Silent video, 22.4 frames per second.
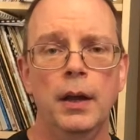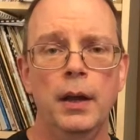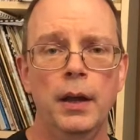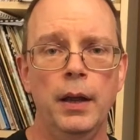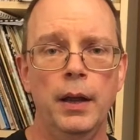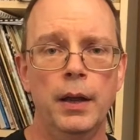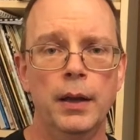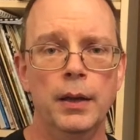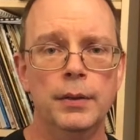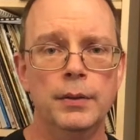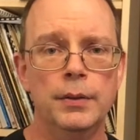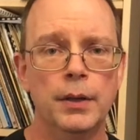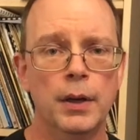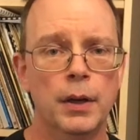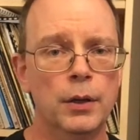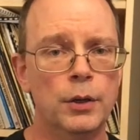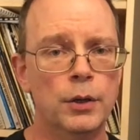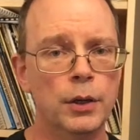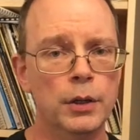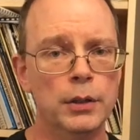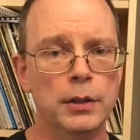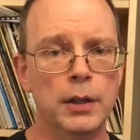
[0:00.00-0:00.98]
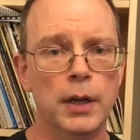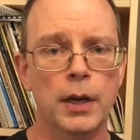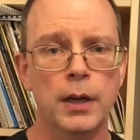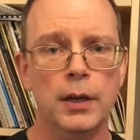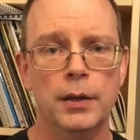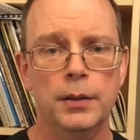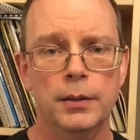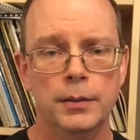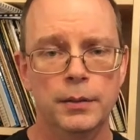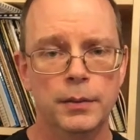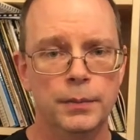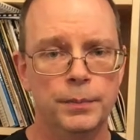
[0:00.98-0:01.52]
And good luck,
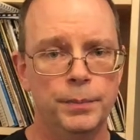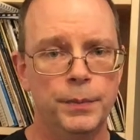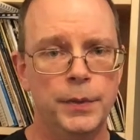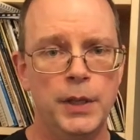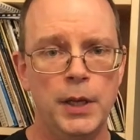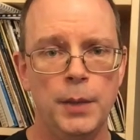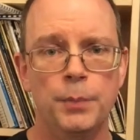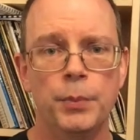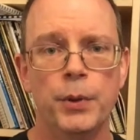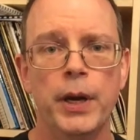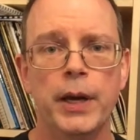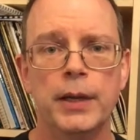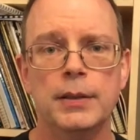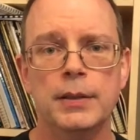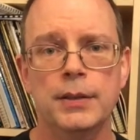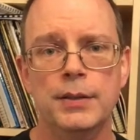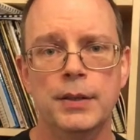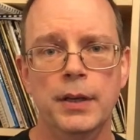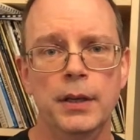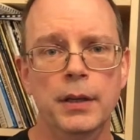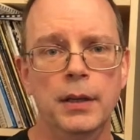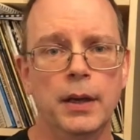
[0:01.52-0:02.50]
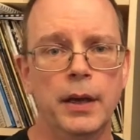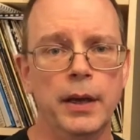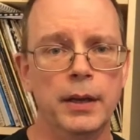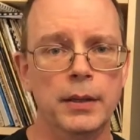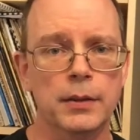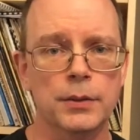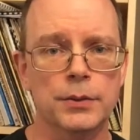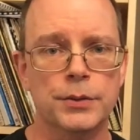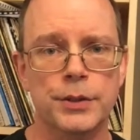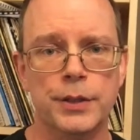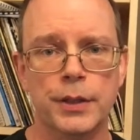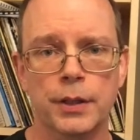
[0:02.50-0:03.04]
keep practicing, and
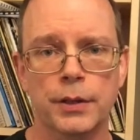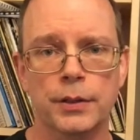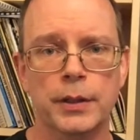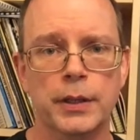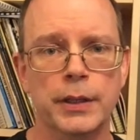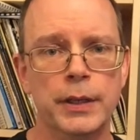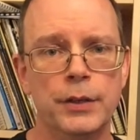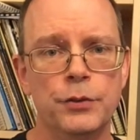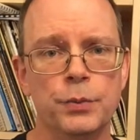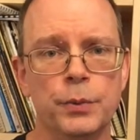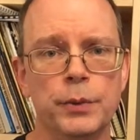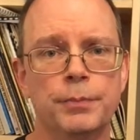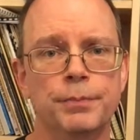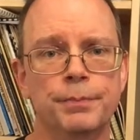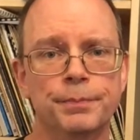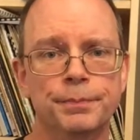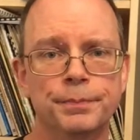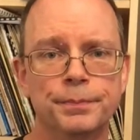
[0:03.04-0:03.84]
I'll see you on the next one.